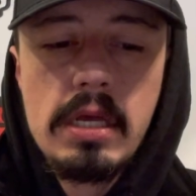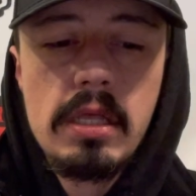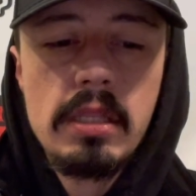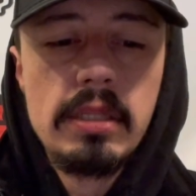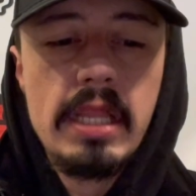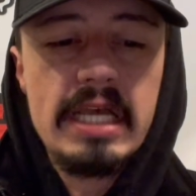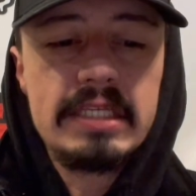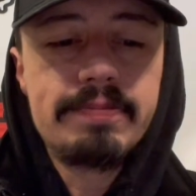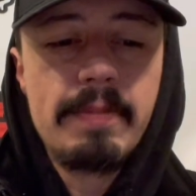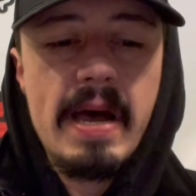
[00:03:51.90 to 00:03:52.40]

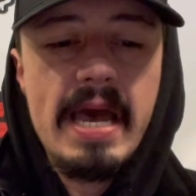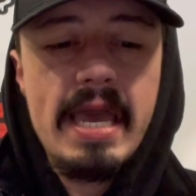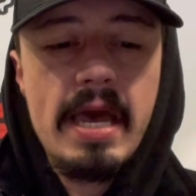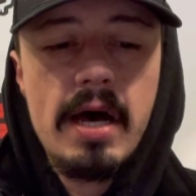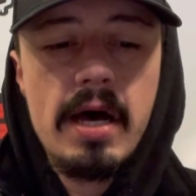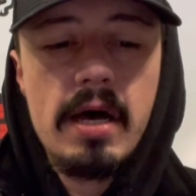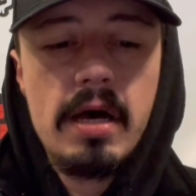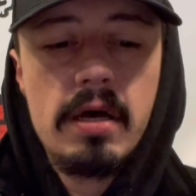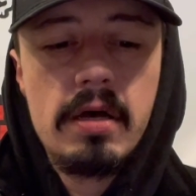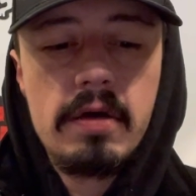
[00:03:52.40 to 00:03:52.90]
Lost
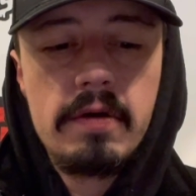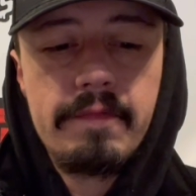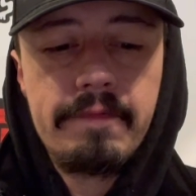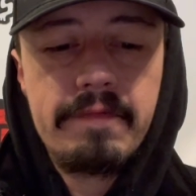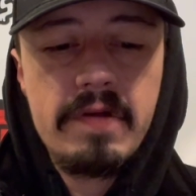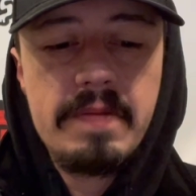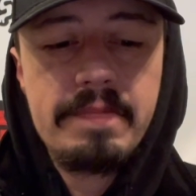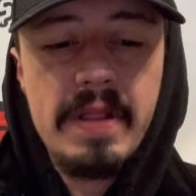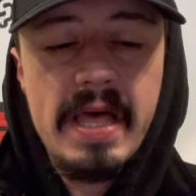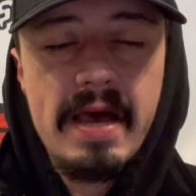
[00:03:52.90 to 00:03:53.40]
my
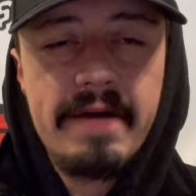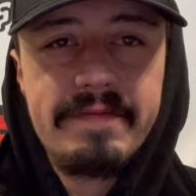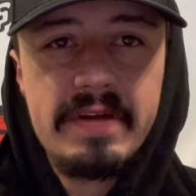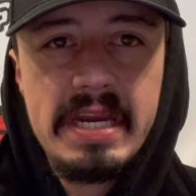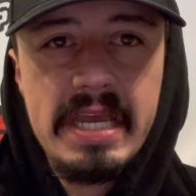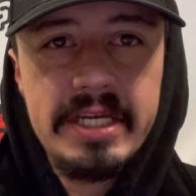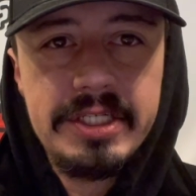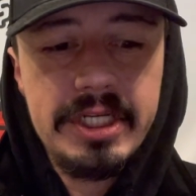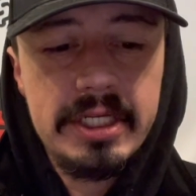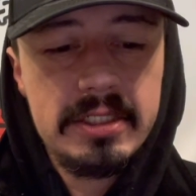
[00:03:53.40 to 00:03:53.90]
free play on
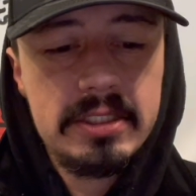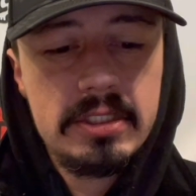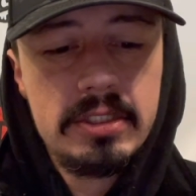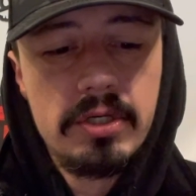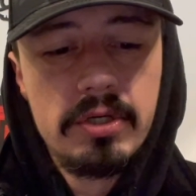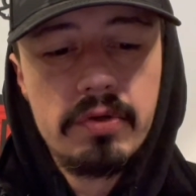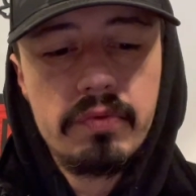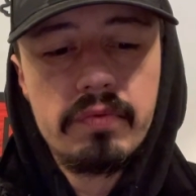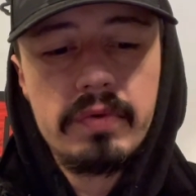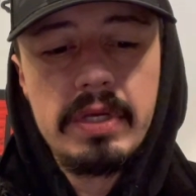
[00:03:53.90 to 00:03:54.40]
Venetius
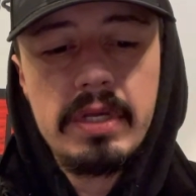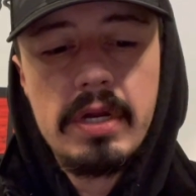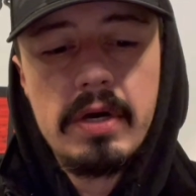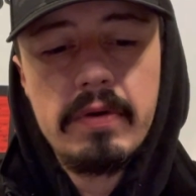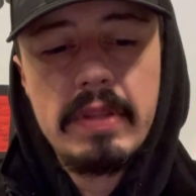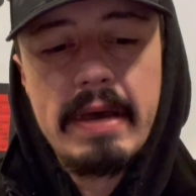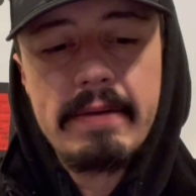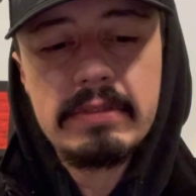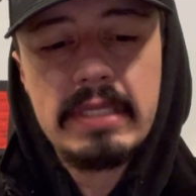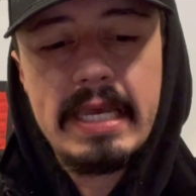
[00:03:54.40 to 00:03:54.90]
too. You know,
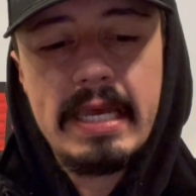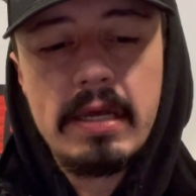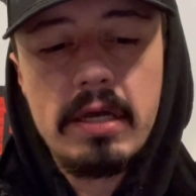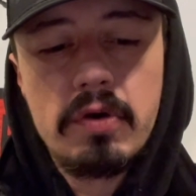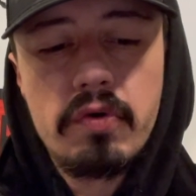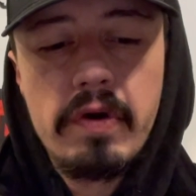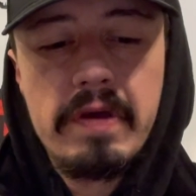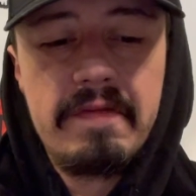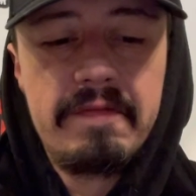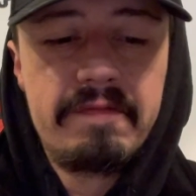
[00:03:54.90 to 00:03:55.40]
that was like a
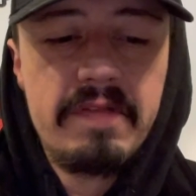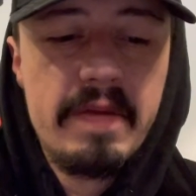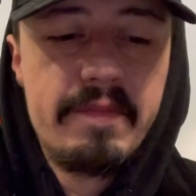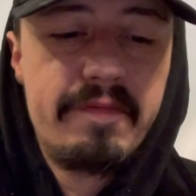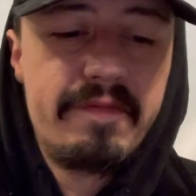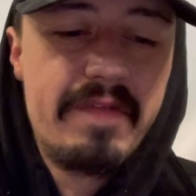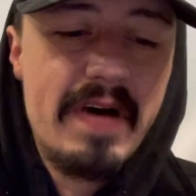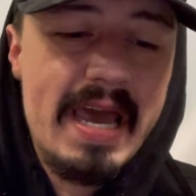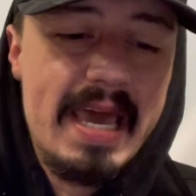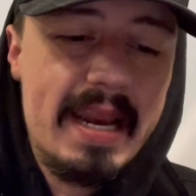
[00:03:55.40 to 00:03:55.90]
coin flip
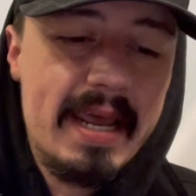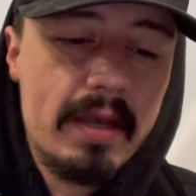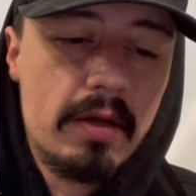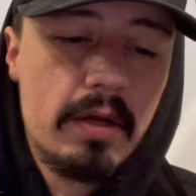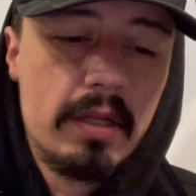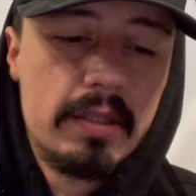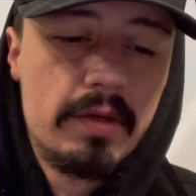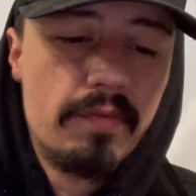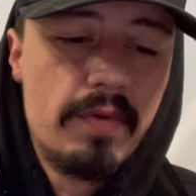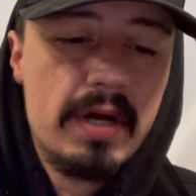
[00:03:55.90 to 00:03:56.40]
fight. I
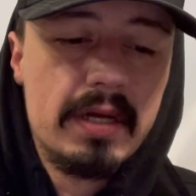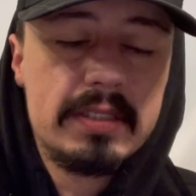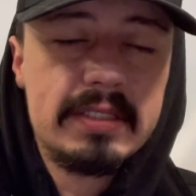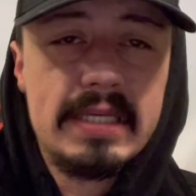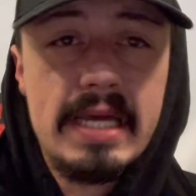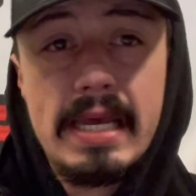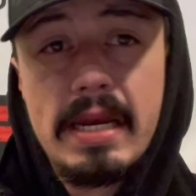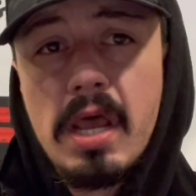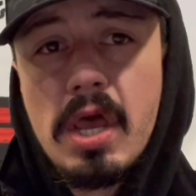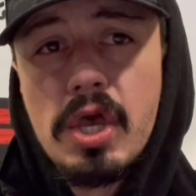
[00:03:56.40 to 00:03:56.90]
called the wrong
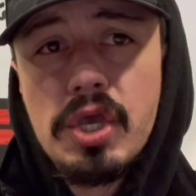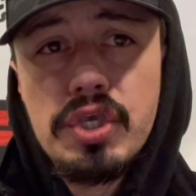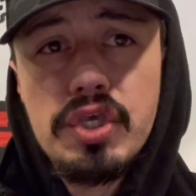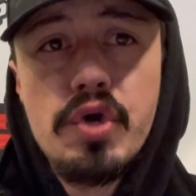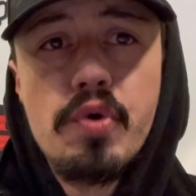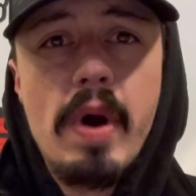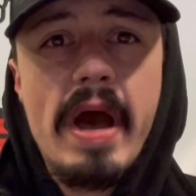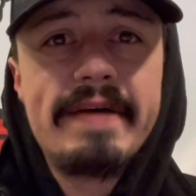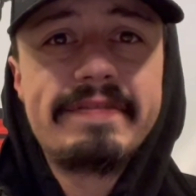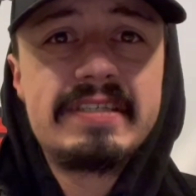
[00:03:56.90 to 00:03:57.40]
side.
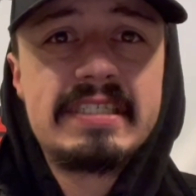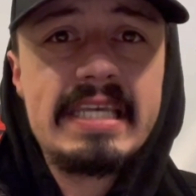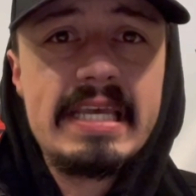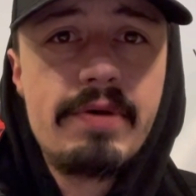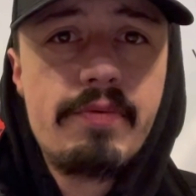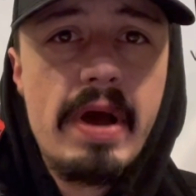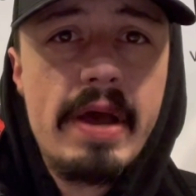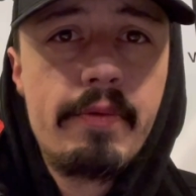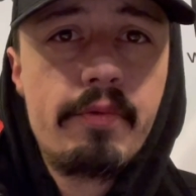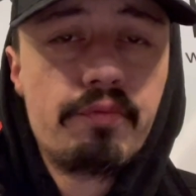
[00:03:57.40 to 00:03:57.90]
UFC
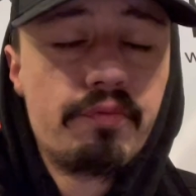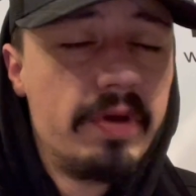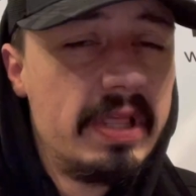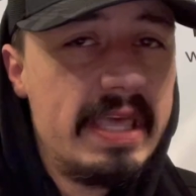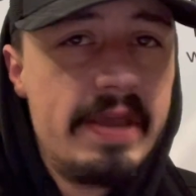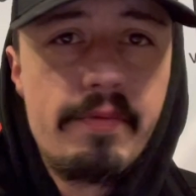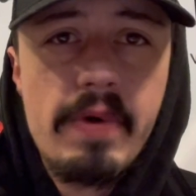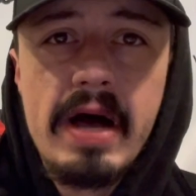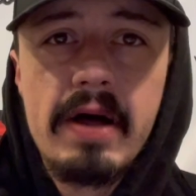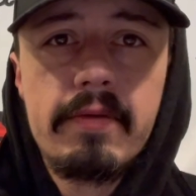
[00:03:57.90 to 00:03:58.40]
went
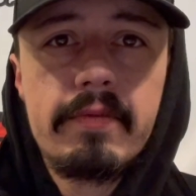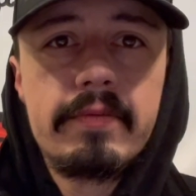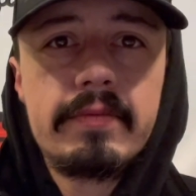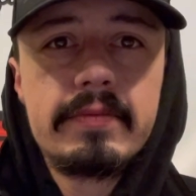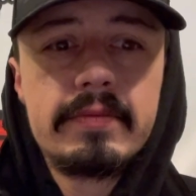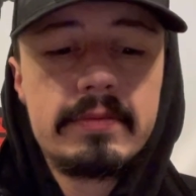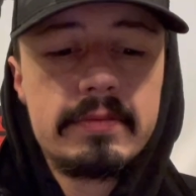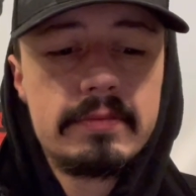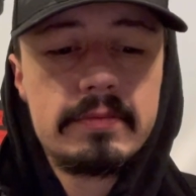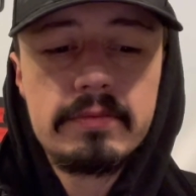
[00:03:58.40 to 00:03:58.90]
really well.
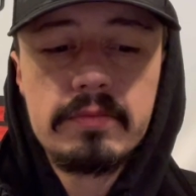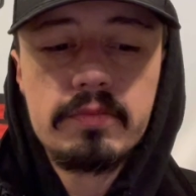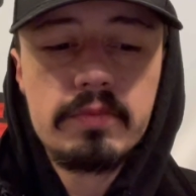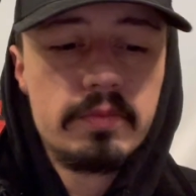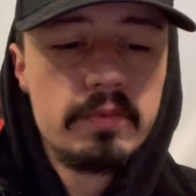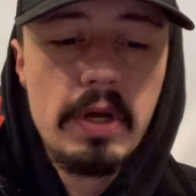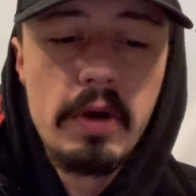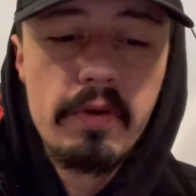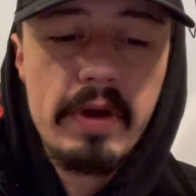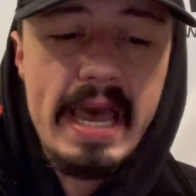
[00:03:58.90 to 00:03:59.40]

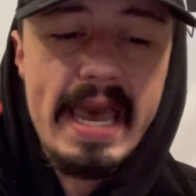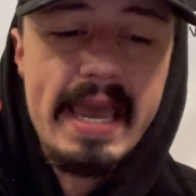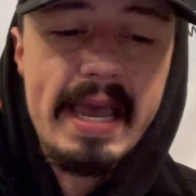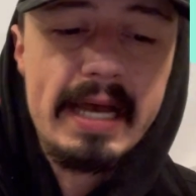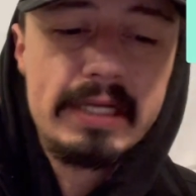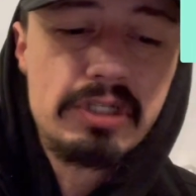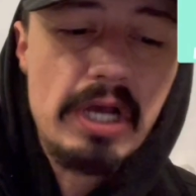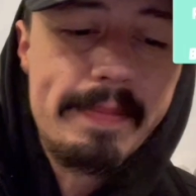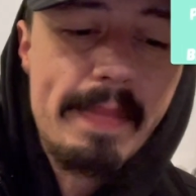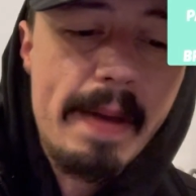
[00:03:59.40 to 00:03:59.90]
Okay. I
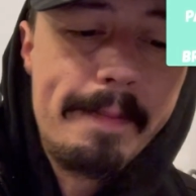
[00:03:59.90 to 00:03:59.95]
dropped my